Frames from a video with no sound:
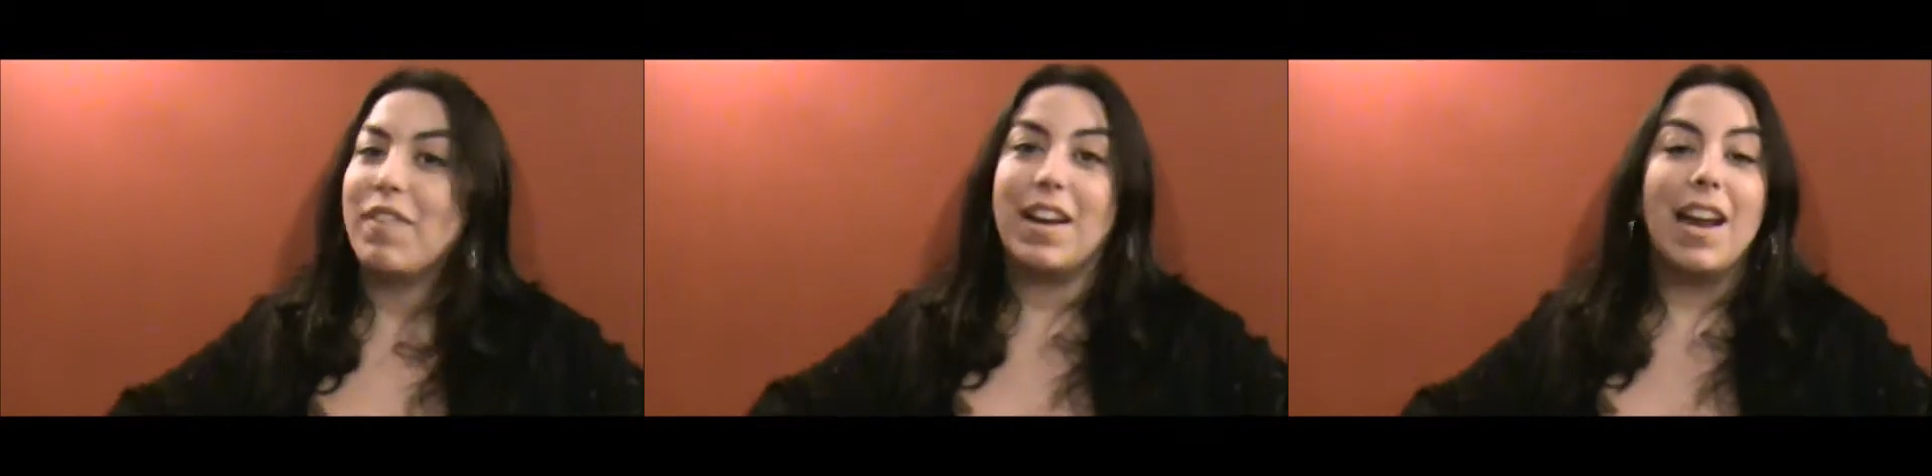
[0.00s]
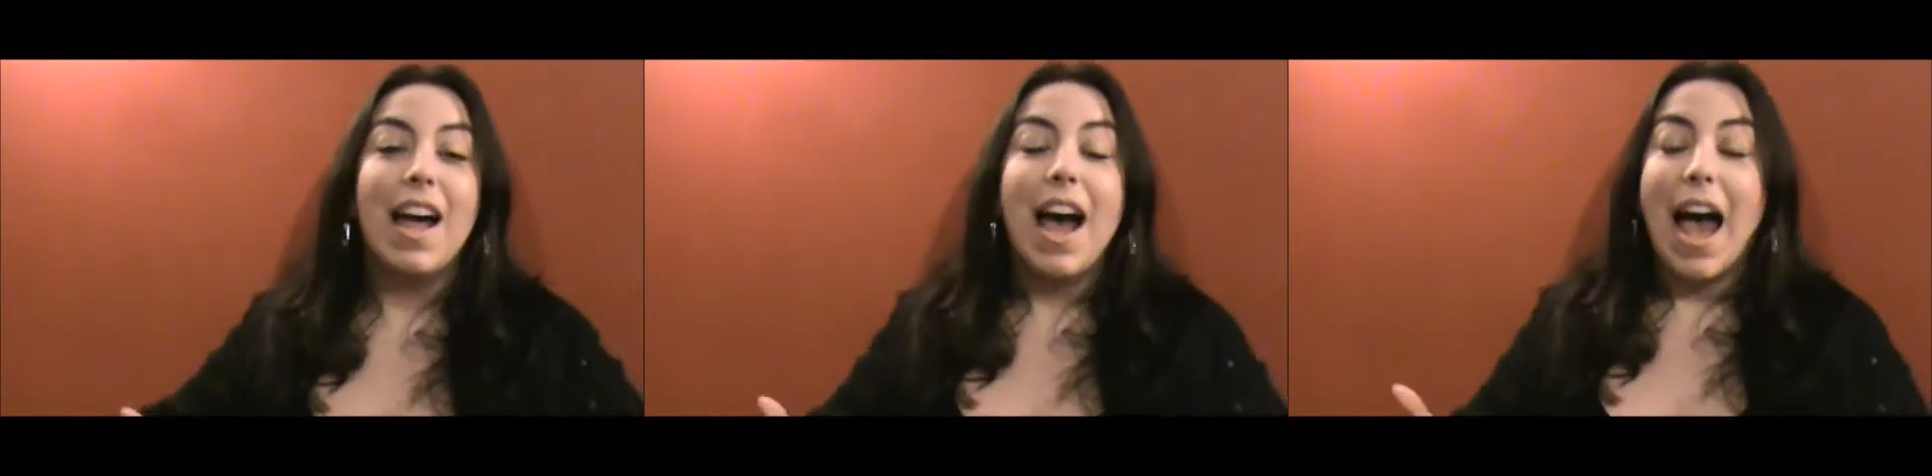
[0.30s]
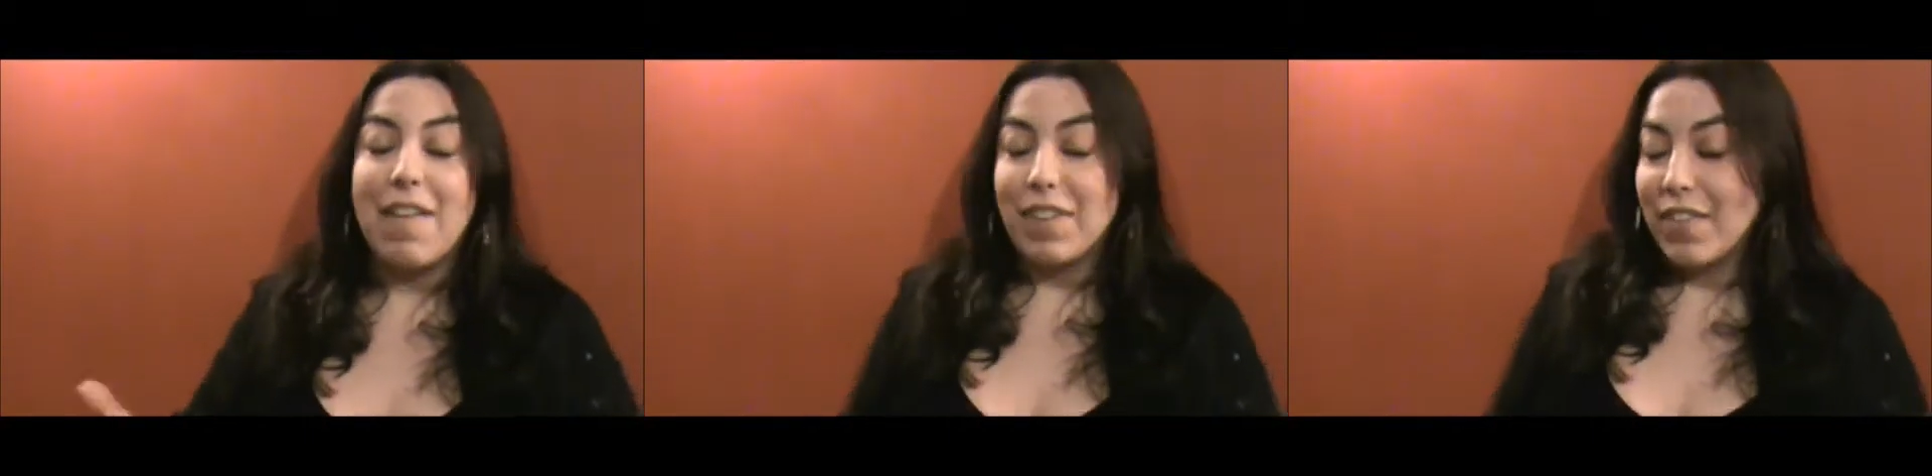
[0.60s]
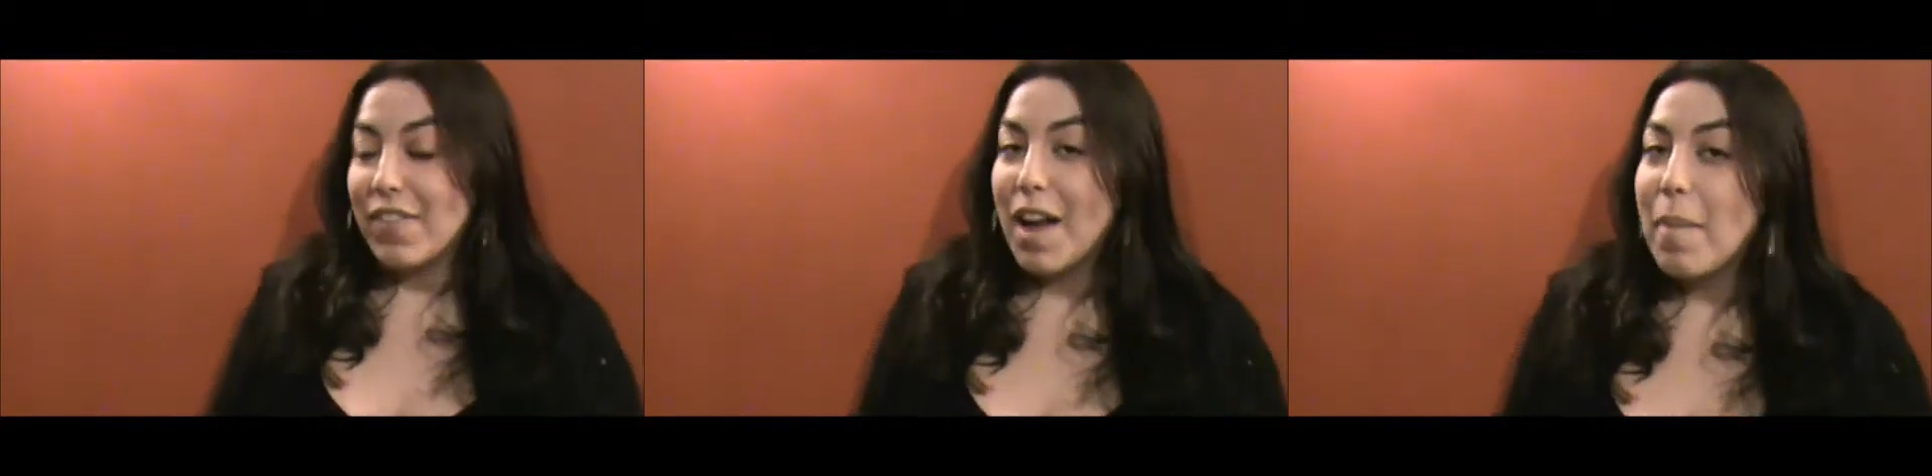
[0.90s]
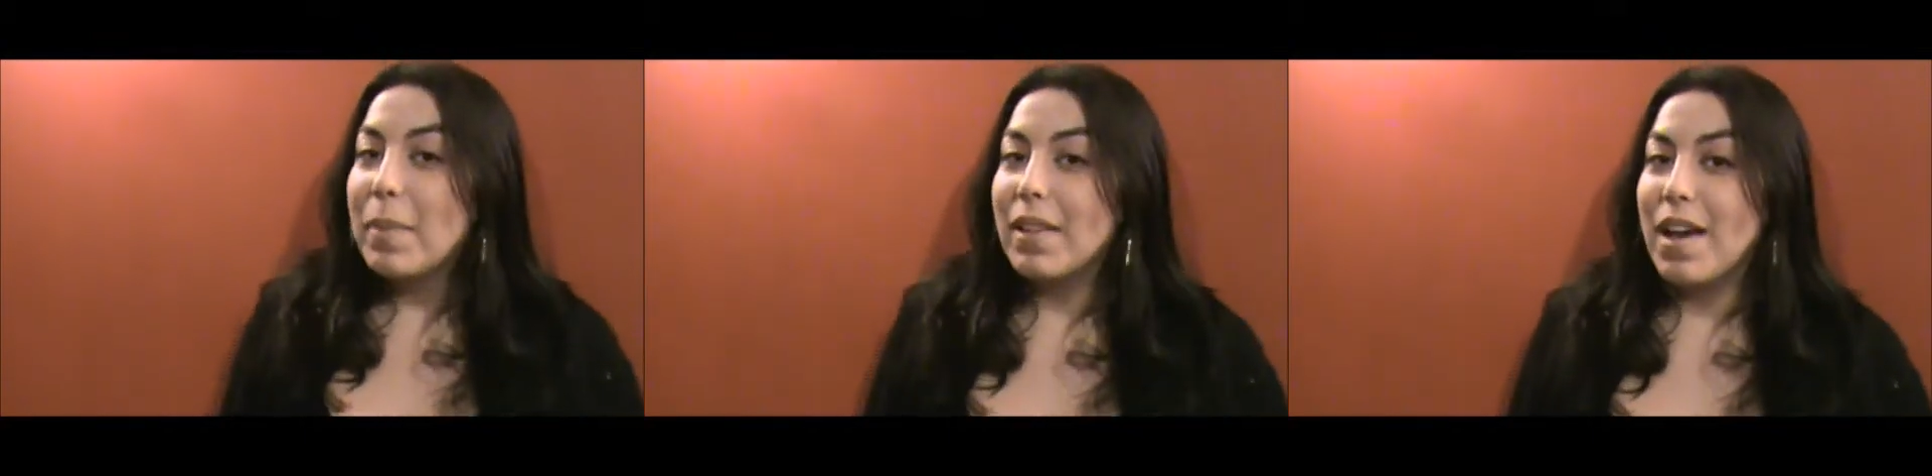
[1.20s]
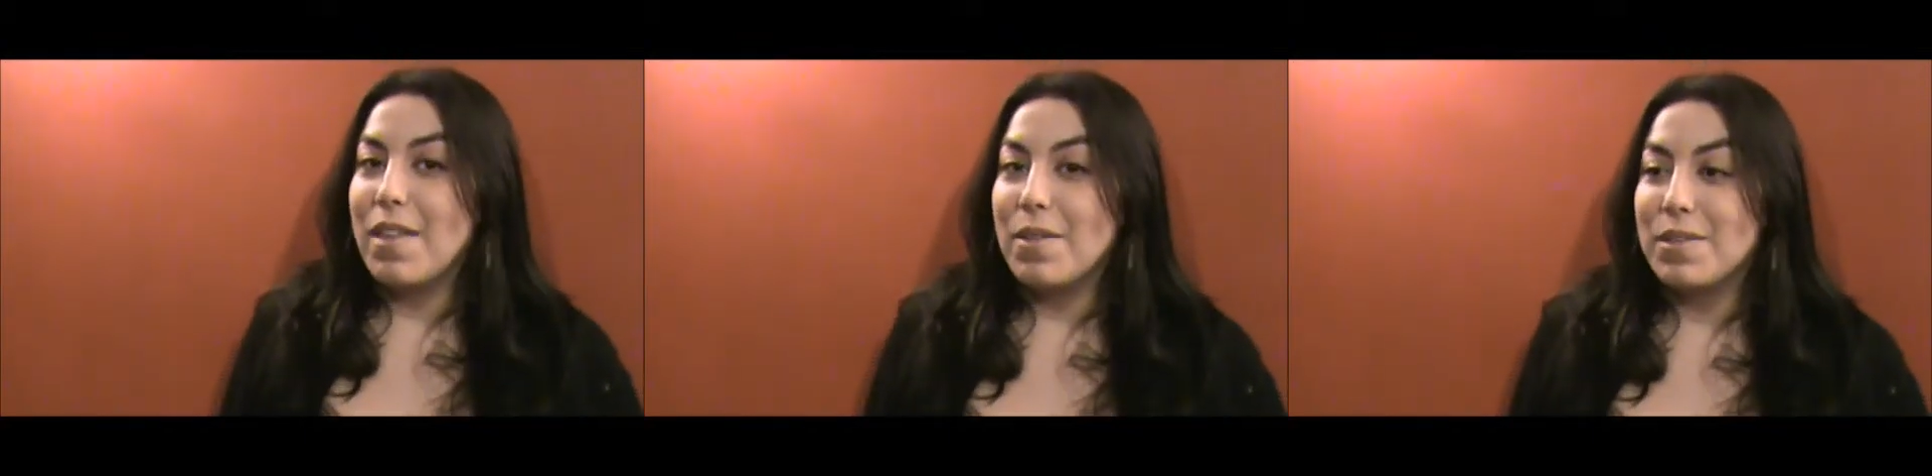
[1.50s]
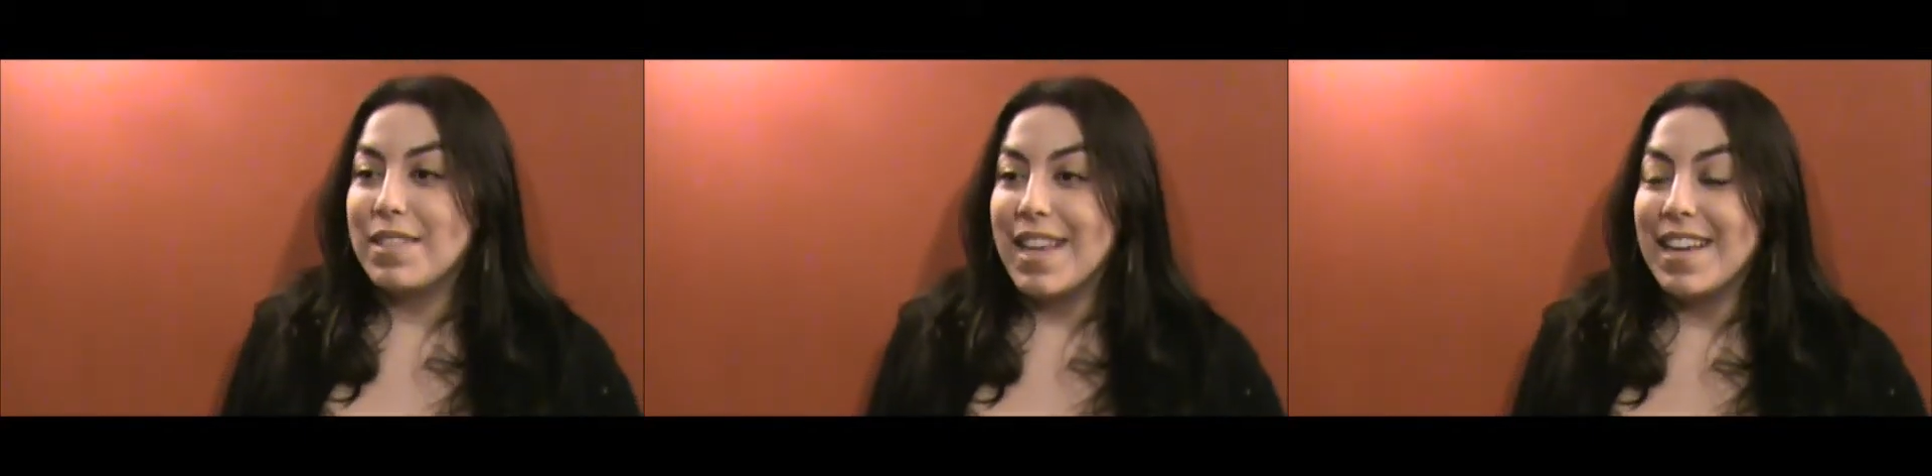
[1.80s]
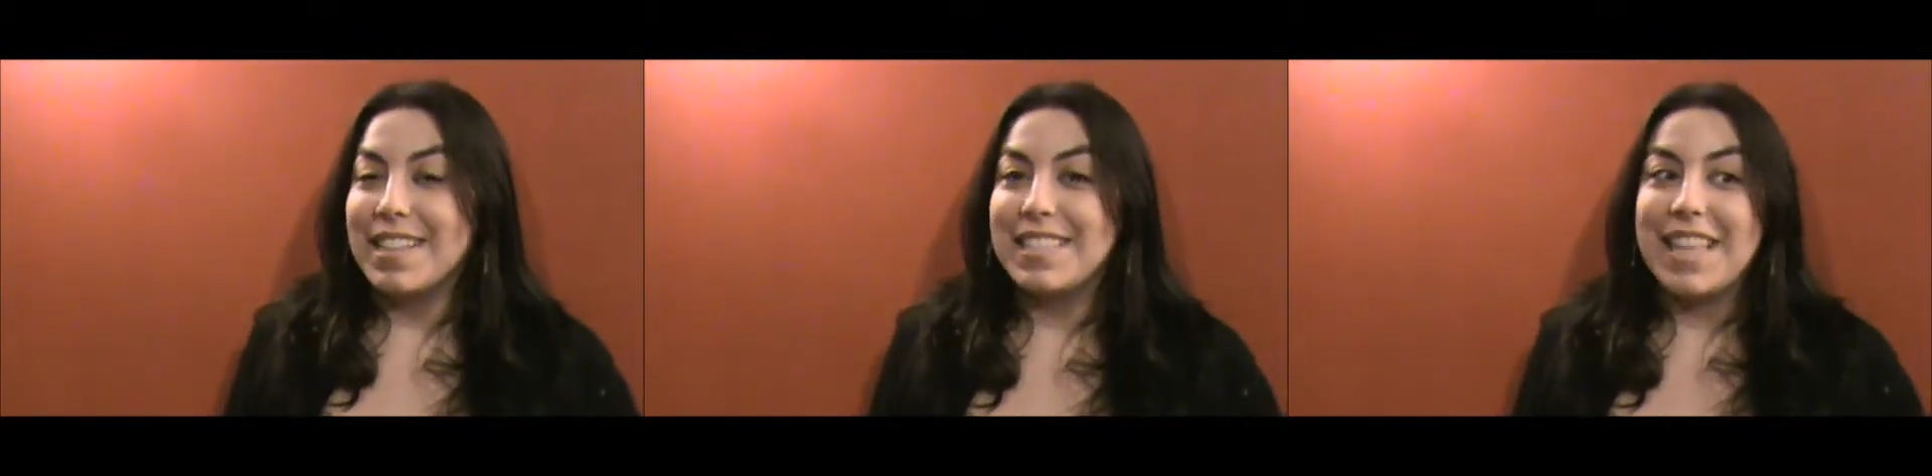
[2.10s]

and I've given up a lot of those things.